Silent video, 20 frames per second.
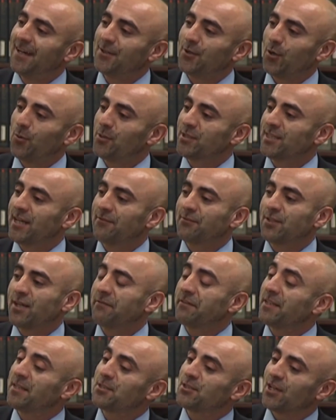Uh, you always have to
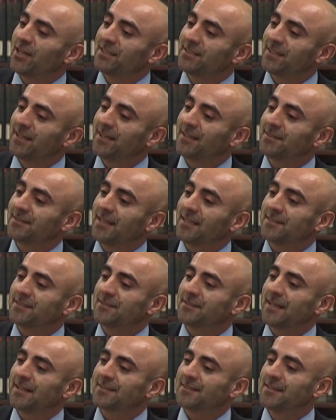have an agenda that,
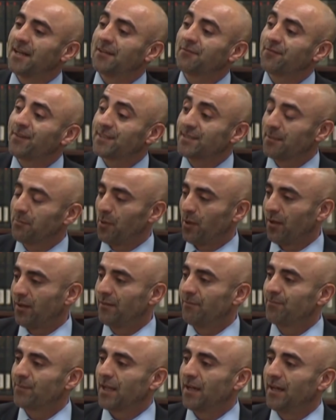that's not
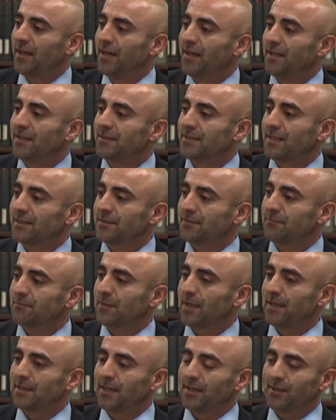visible. Uh, and, that,
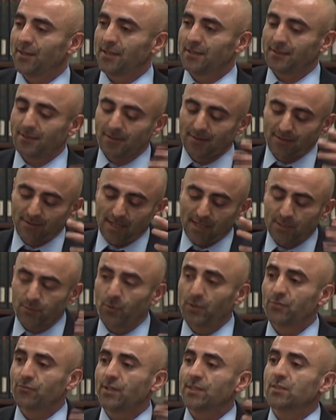and I think that's
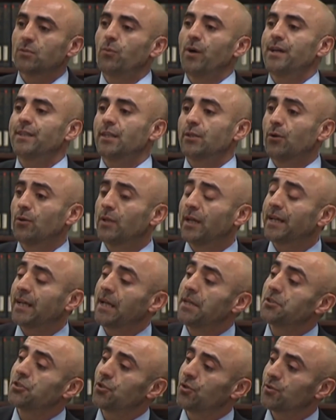one reason why they don't like
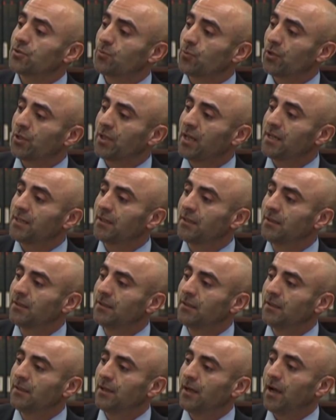N G Os working
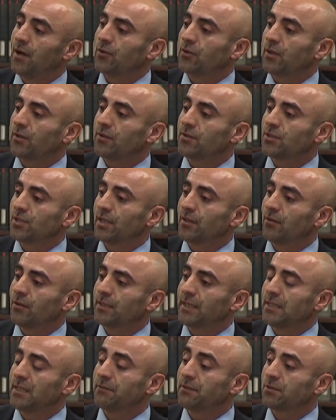out there in
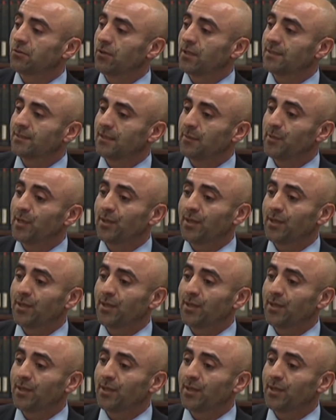general. They never trust them.